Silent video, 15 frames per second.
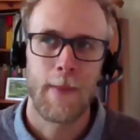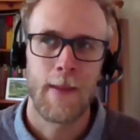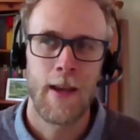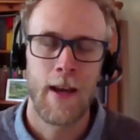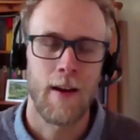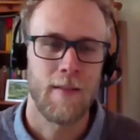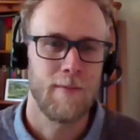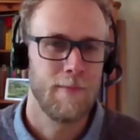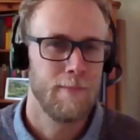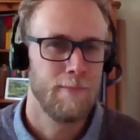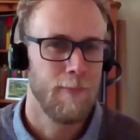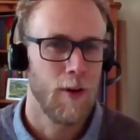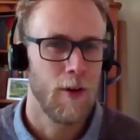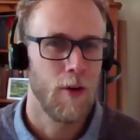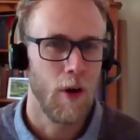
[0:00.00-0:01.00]
yeah,
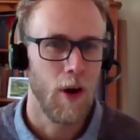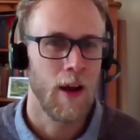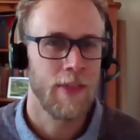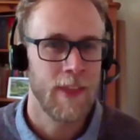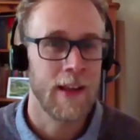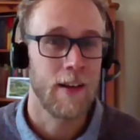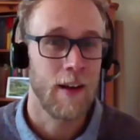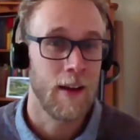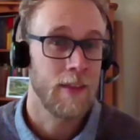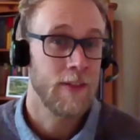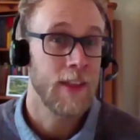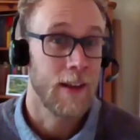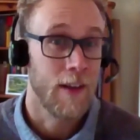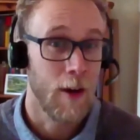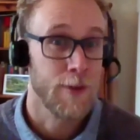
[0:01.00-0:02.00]
I
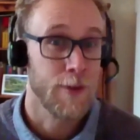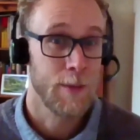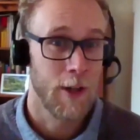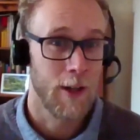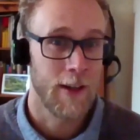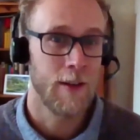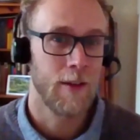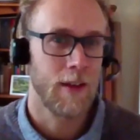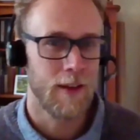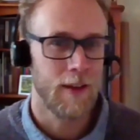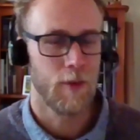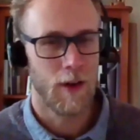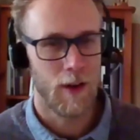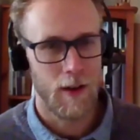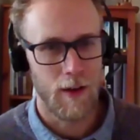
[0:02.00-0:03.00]
think ultimately
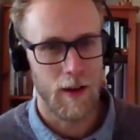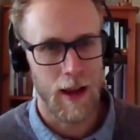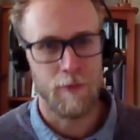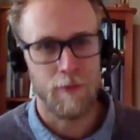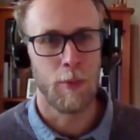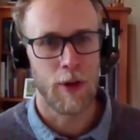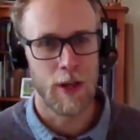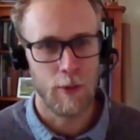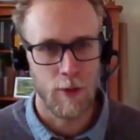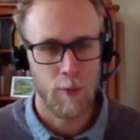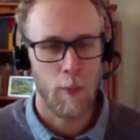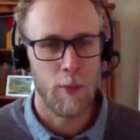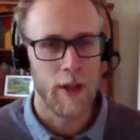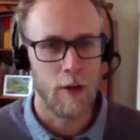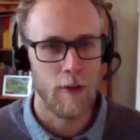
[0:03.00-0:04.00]
everybody would
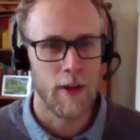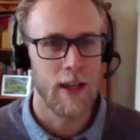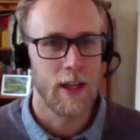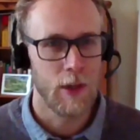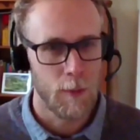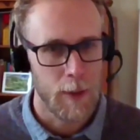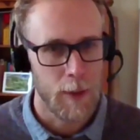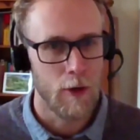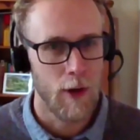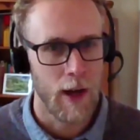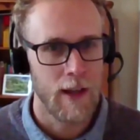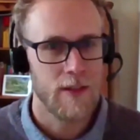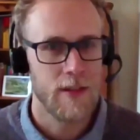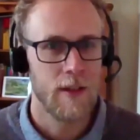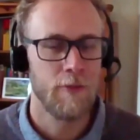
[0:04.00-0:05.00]
probably agree it would be
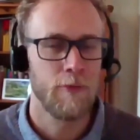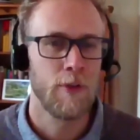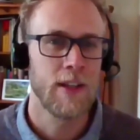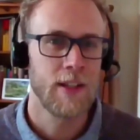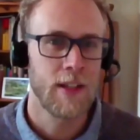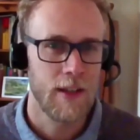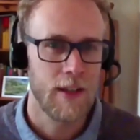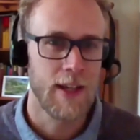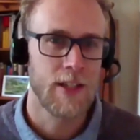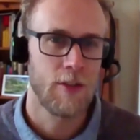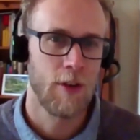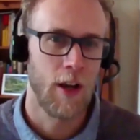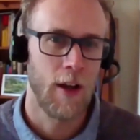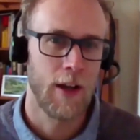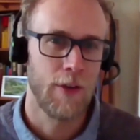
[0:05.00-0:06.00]
great if we didn't need to
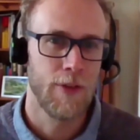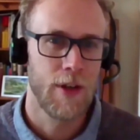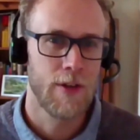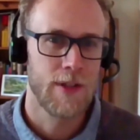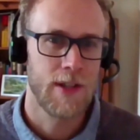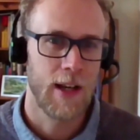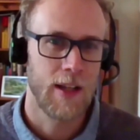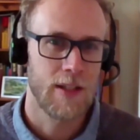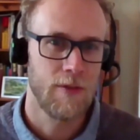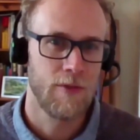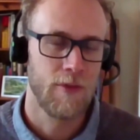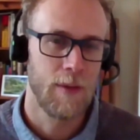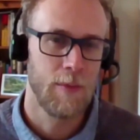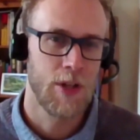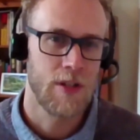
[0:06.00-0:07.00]
rely on those
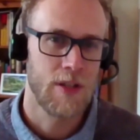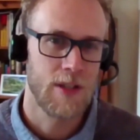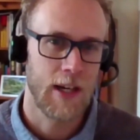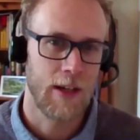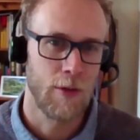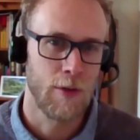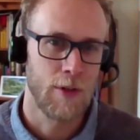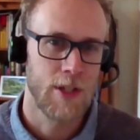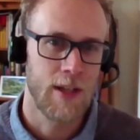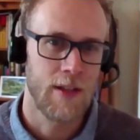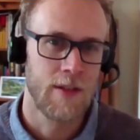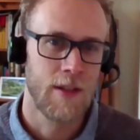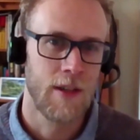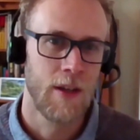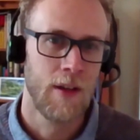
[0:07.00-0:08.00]
negative emissions
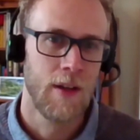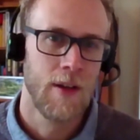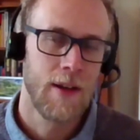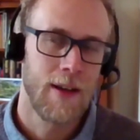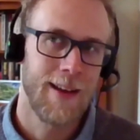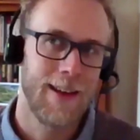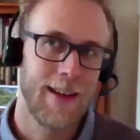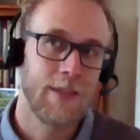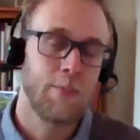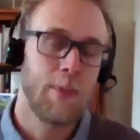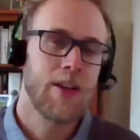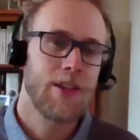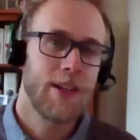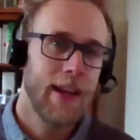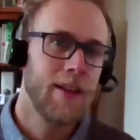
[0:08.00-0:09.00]
technologies,
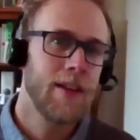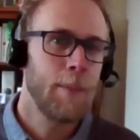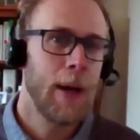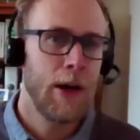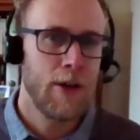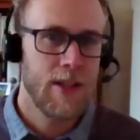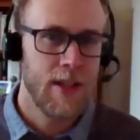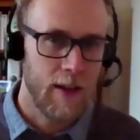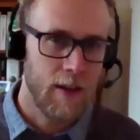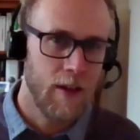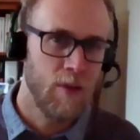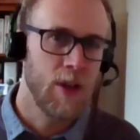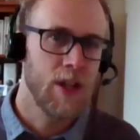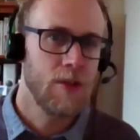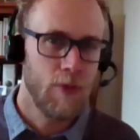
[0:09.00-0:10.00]
especially in the power
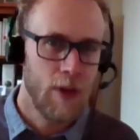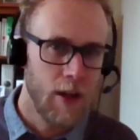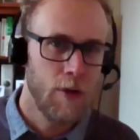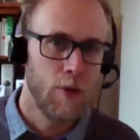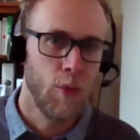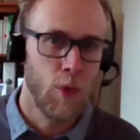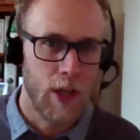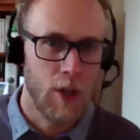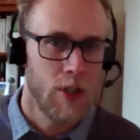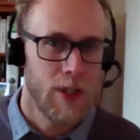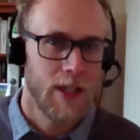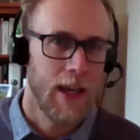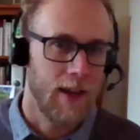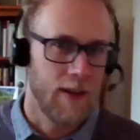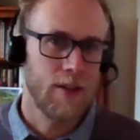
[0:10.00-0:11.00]
sector, which we know we
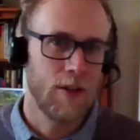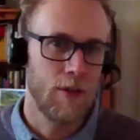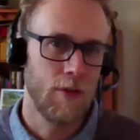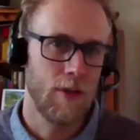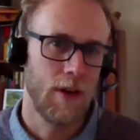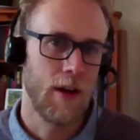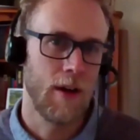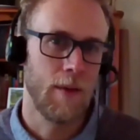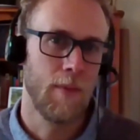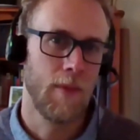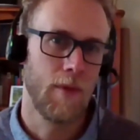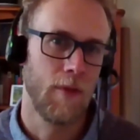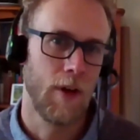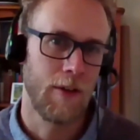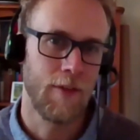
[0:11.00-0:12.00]
could get to
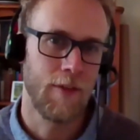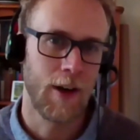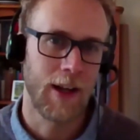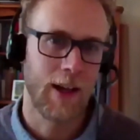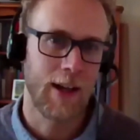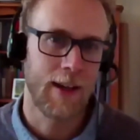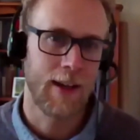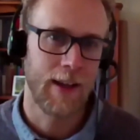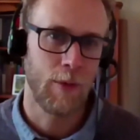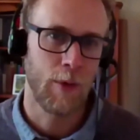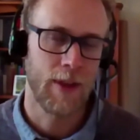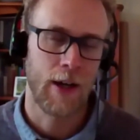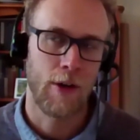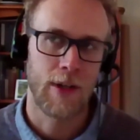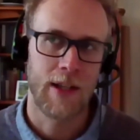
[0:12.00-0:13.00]
very, very cleanly
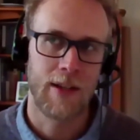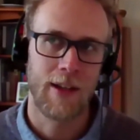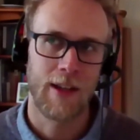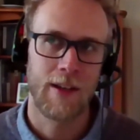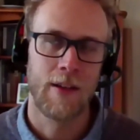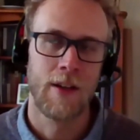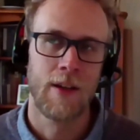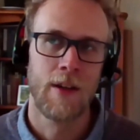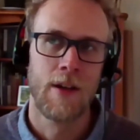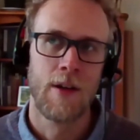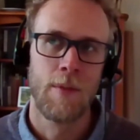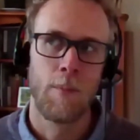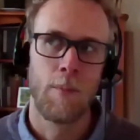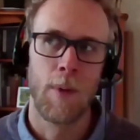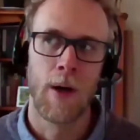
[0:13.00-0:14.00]
without needing it.
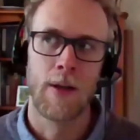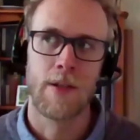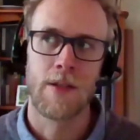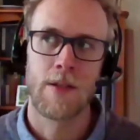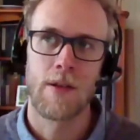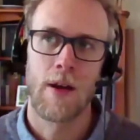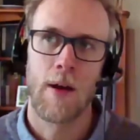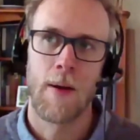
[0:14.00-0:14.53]
But